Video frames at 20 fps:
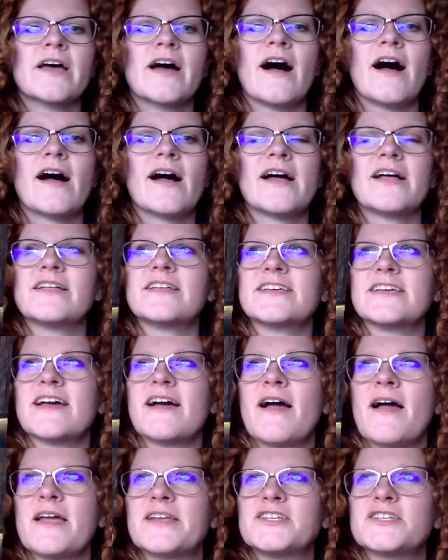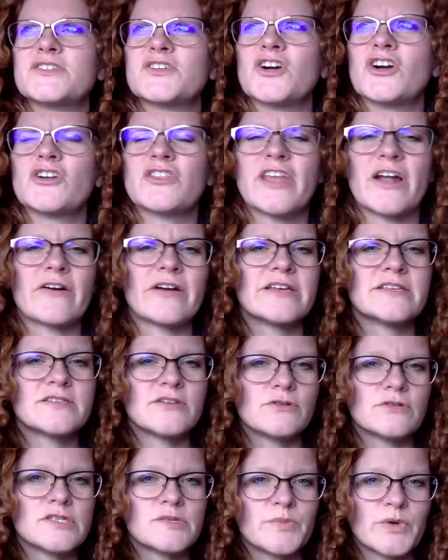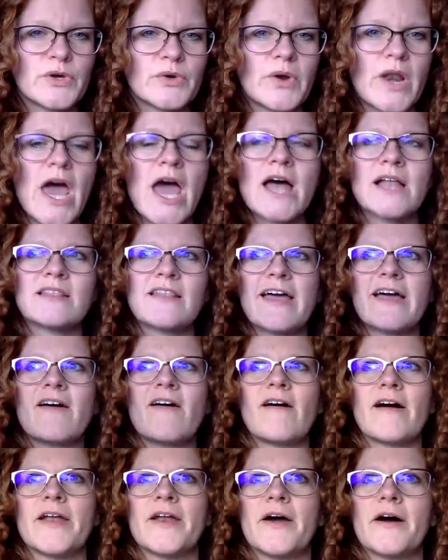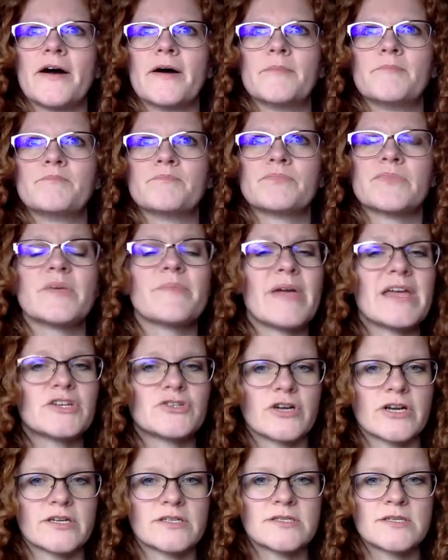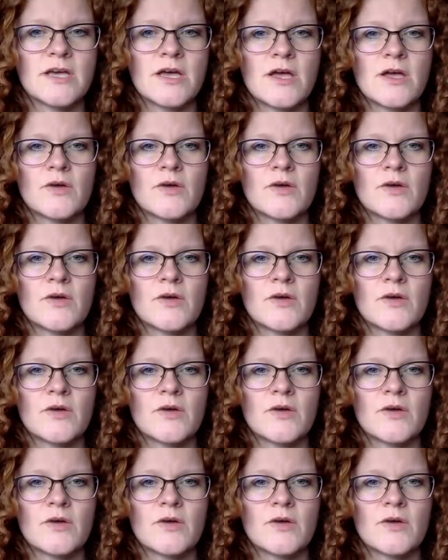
uh, I just heard there is no spoon, like on um, the Matrix,